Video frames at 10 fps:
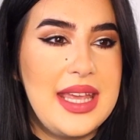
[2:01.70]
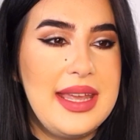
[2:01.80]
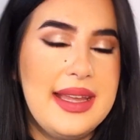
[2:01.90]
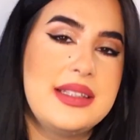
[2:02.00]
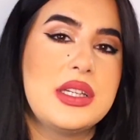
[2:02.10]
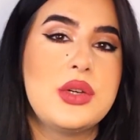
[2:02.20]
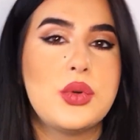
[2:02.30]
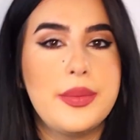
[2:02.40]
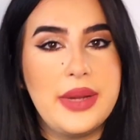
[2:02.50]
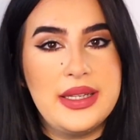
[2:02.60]
it
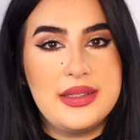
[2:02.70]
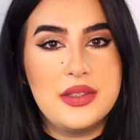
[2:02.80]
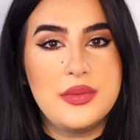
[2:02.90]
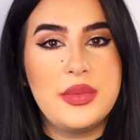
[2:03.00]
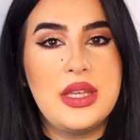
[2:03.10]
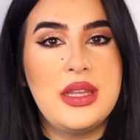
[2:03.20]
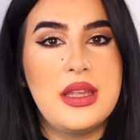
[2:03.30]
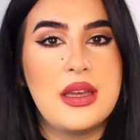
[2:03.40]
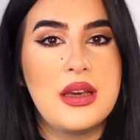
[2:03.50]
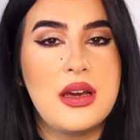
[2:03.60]
reminded me